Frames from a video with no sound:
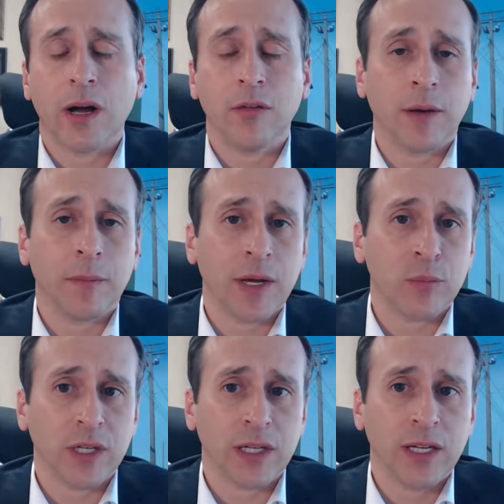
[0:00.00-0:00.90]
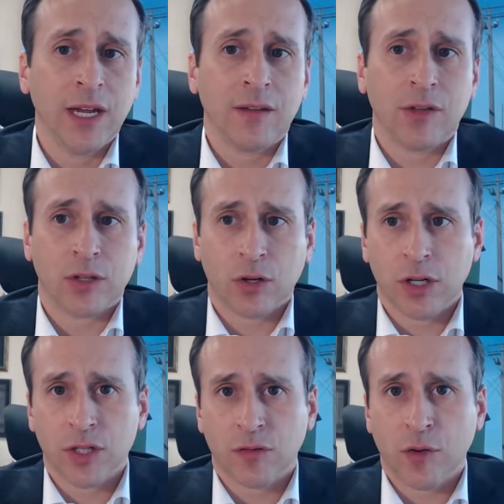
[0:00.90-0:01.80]
That might be that the
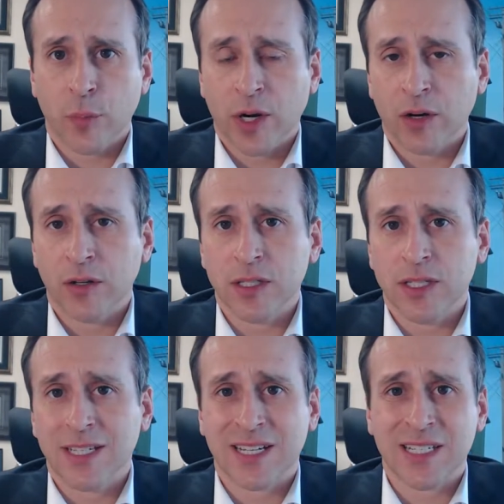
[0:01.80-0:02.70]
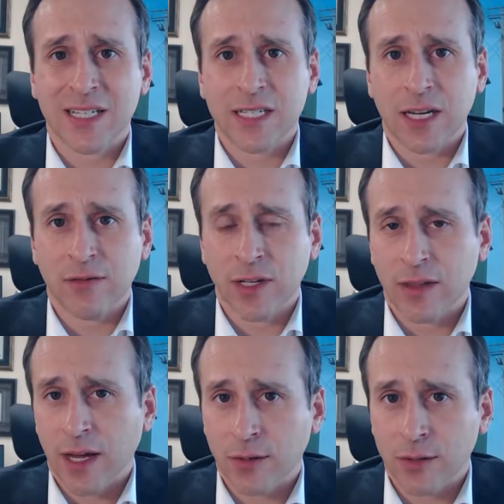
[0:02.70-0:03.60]
cost of repair is 60,
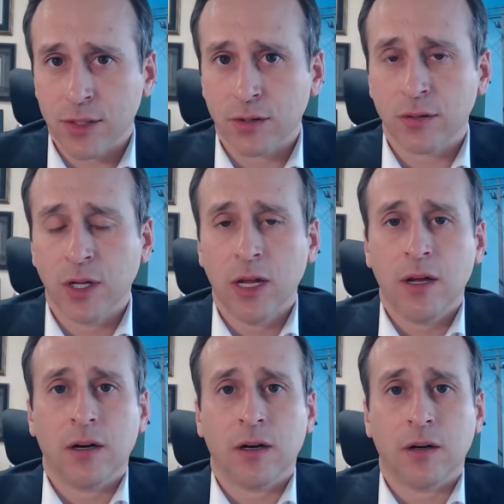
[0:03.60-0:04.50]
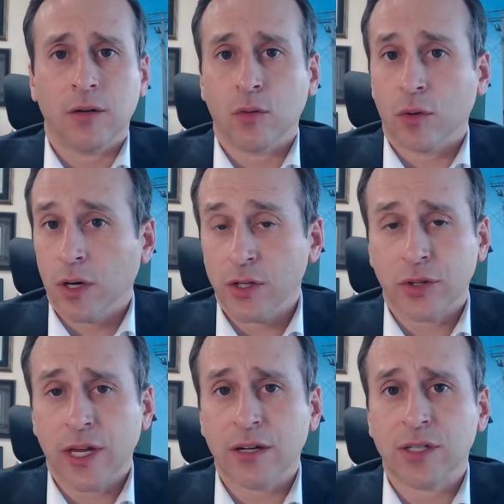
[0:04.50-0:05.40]
70,000, or
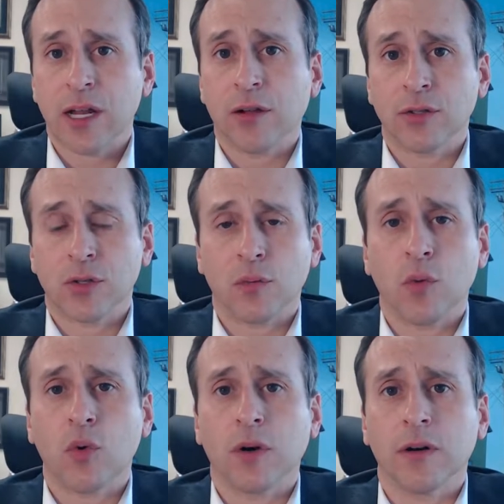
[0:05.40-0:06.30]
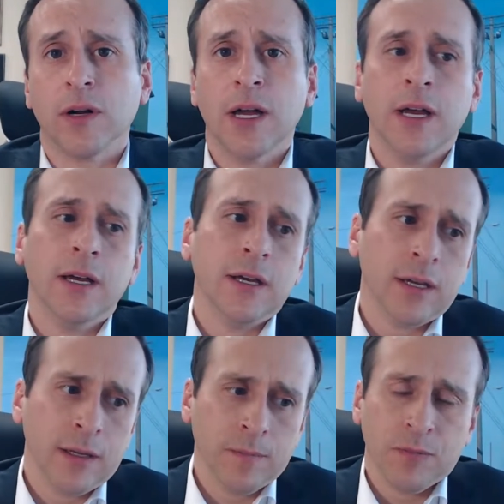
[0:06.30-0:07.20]
$100,000 or more.
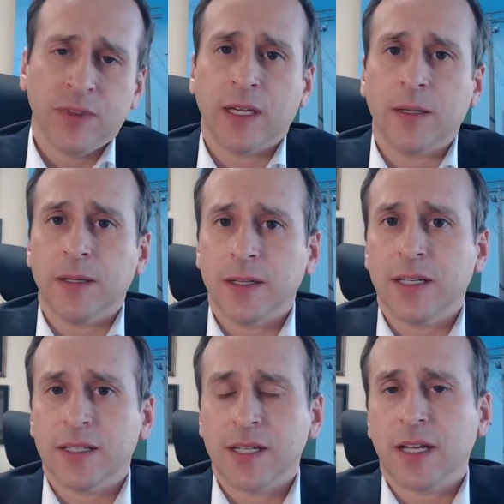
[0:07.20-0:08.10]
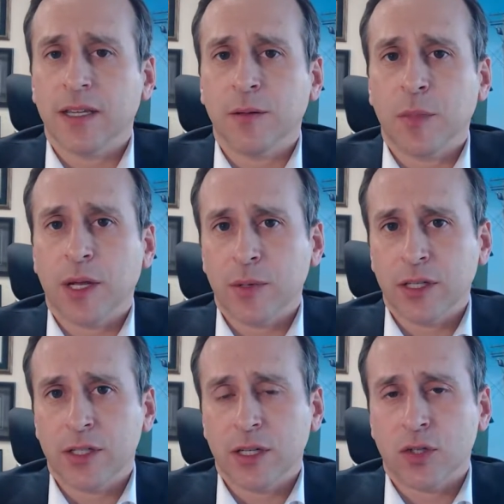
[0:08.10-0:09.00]
Then maybe
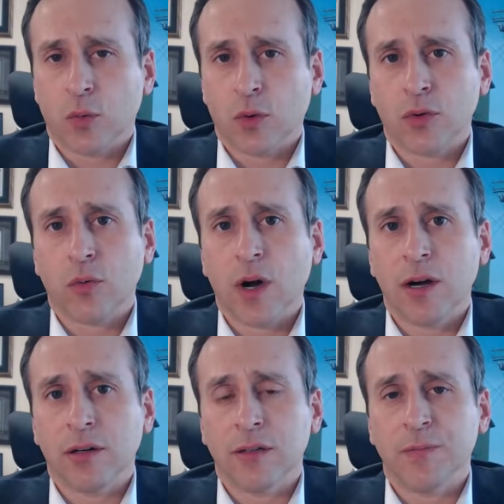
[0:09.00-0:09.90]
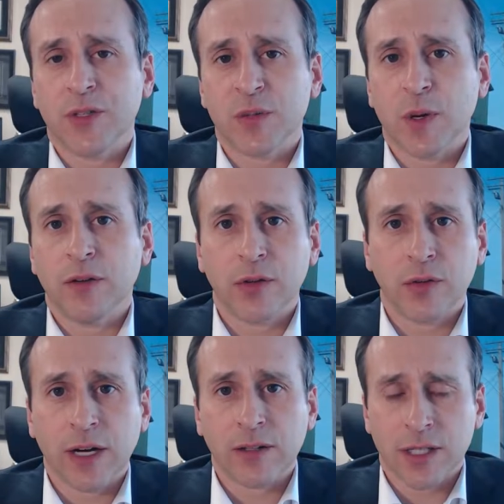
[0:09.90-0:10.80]
it's worthwhile to spend a few
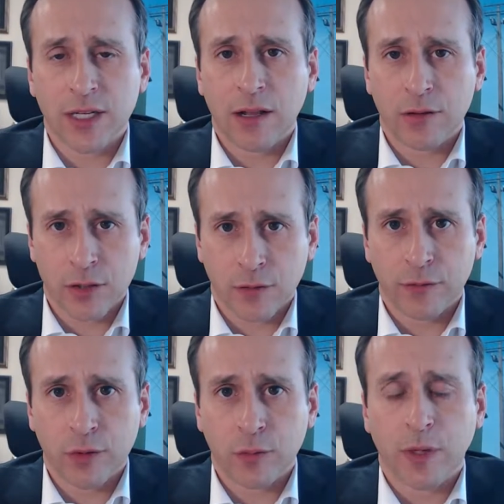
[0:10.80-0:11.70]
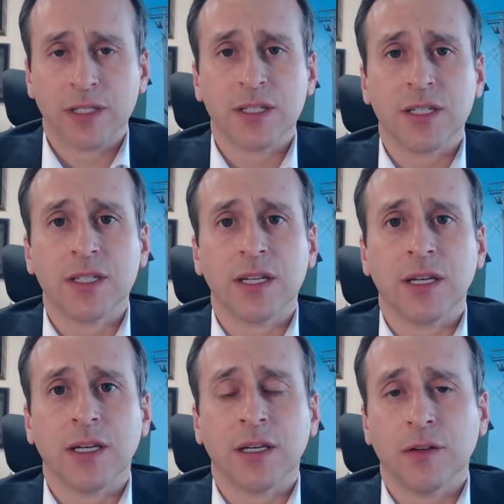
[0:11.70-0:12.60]
$1,000s over a few months to
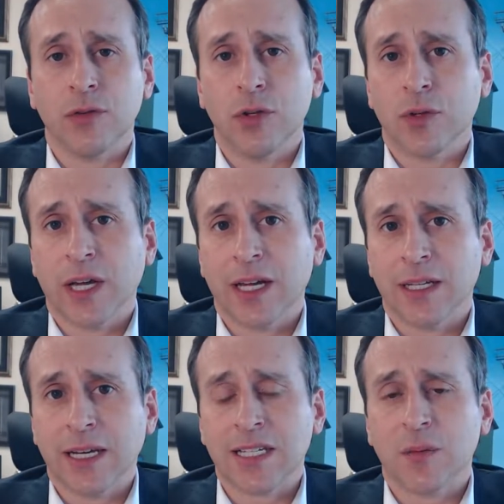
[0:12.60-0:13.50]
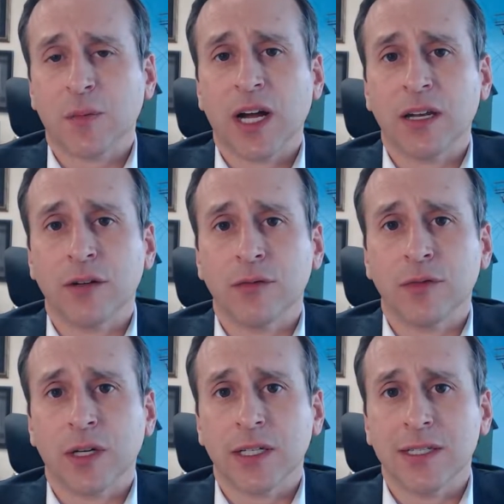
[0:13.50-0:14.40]
see if you can get some kind of
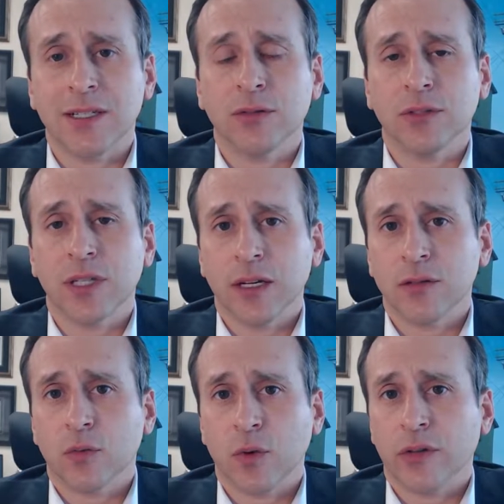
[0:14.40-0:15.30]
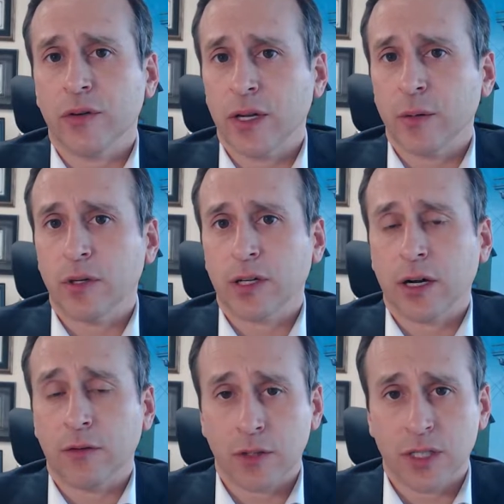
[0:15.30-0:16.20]
deal done where they're able to
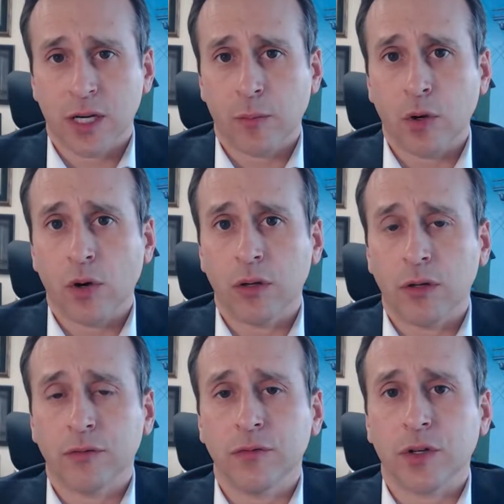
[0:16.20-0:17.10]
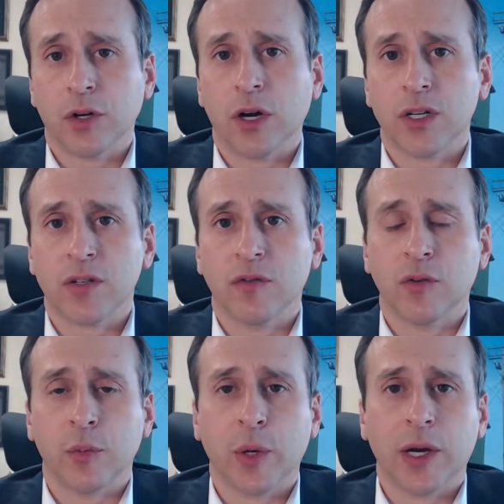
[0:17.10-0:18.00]
cover some or all of the cost of the
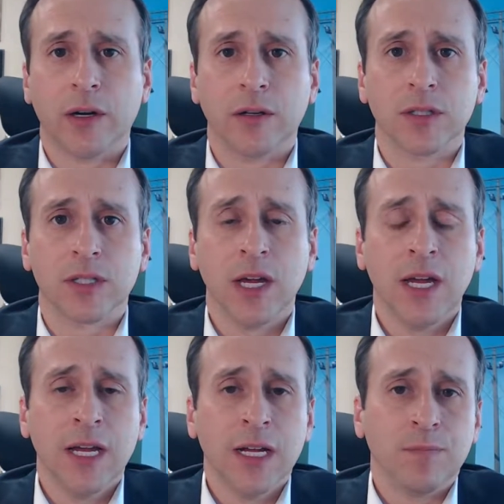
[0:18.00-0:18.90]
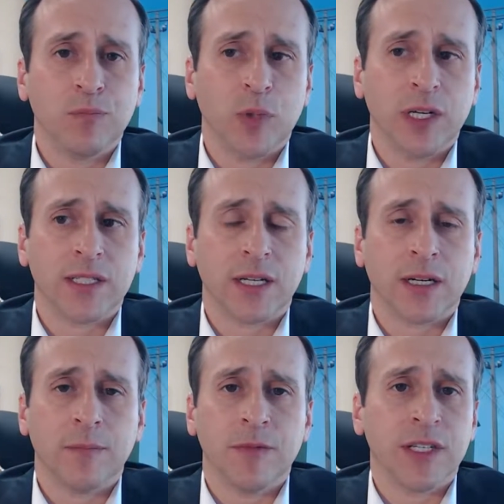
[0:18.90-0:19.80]
repairs. But
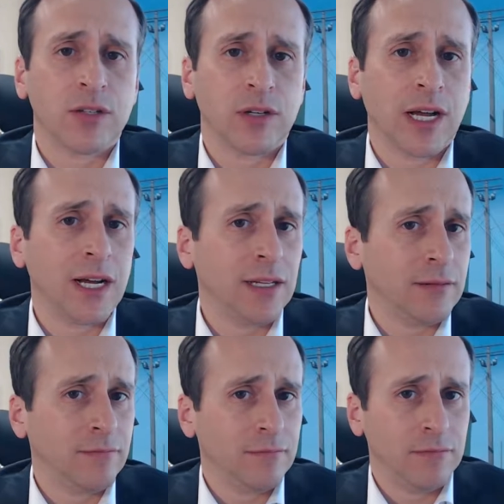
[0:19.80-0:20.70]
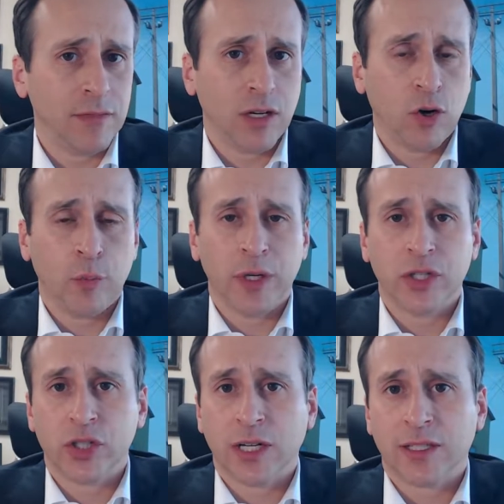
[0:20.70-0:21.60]
these are not open
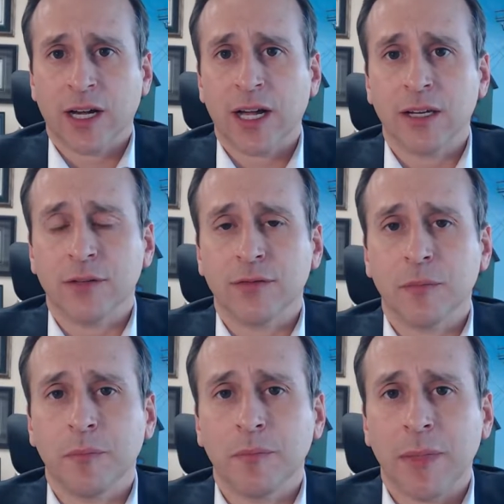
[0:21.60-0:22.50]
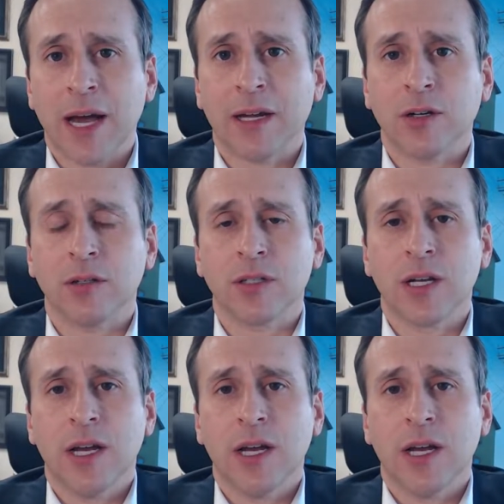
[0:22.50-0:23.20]
and shut kind of matters.